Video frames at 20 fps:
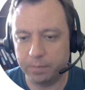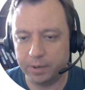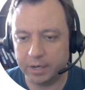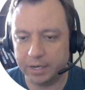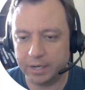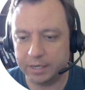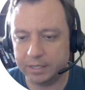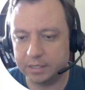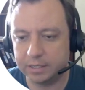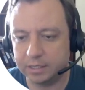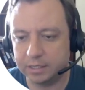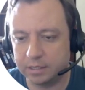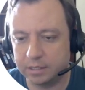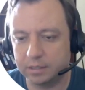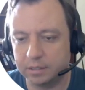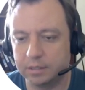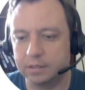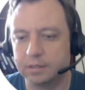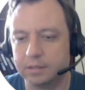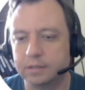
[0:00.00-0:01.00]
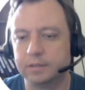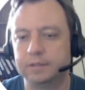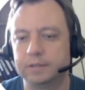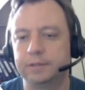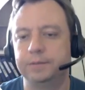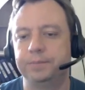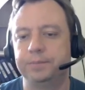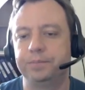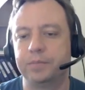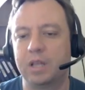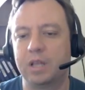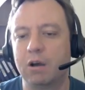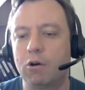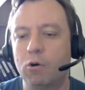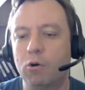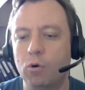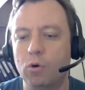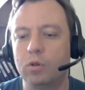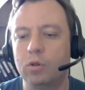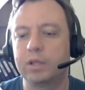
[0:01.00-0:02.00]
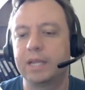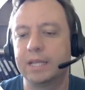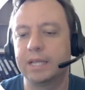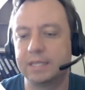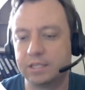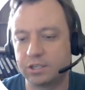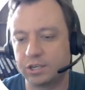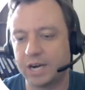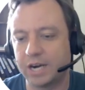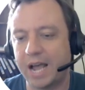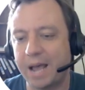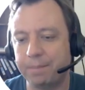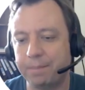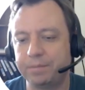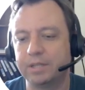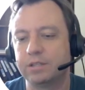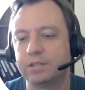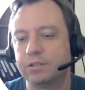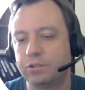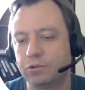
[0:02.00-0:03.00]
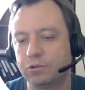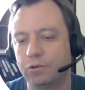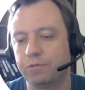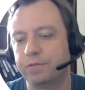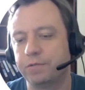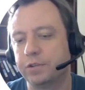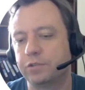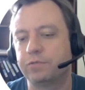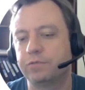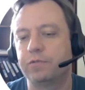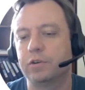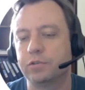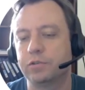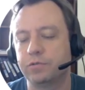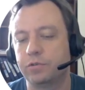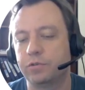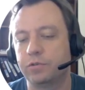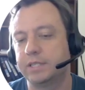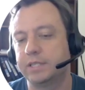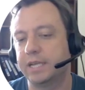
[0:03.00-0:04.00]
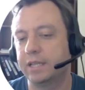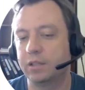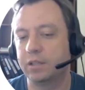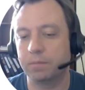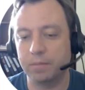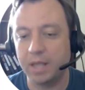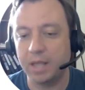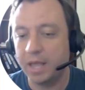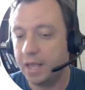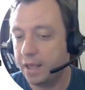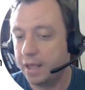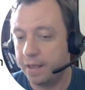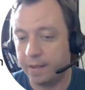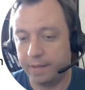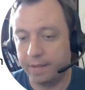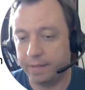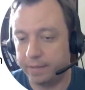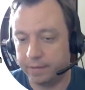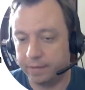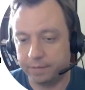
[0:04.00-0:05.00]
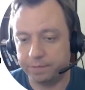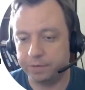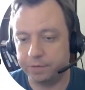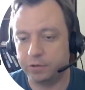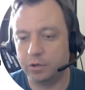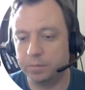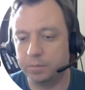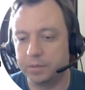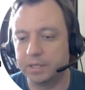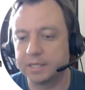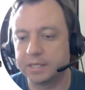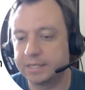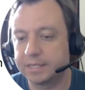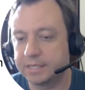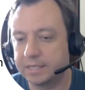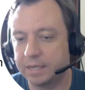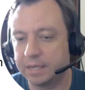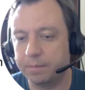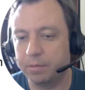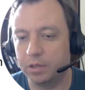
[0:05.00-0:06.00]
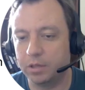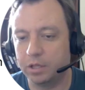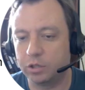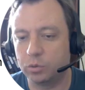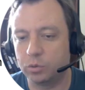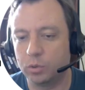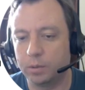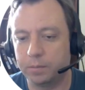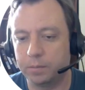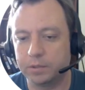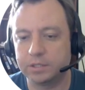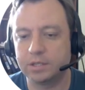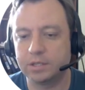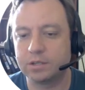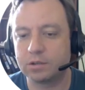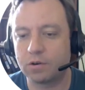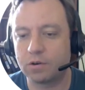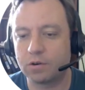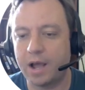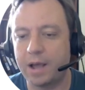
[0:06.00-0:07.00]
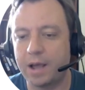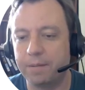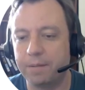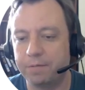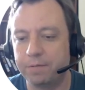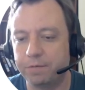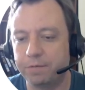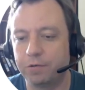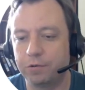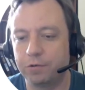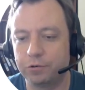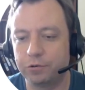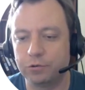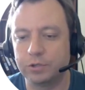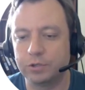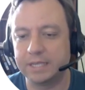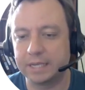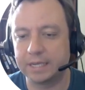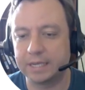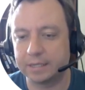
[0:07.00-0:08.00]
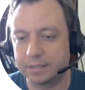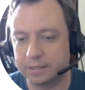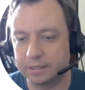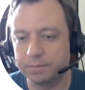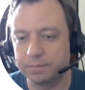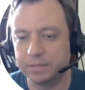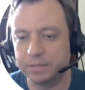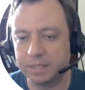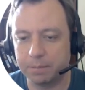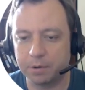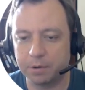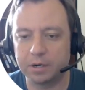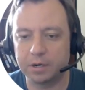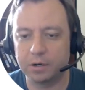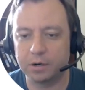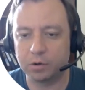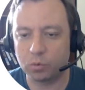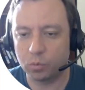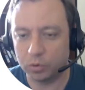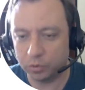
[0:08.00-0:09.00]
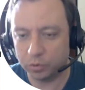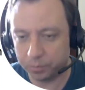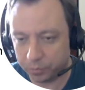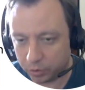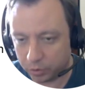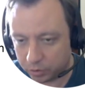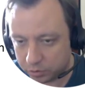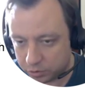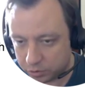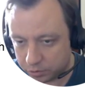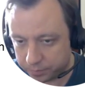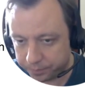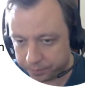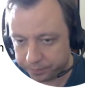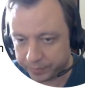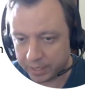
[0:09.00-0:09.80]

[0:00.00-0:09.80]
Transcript: but the hole gets trapped at surface phosphorus atom. The phenomenon is similar to what was described for 2,6 semiconductor quantum dots.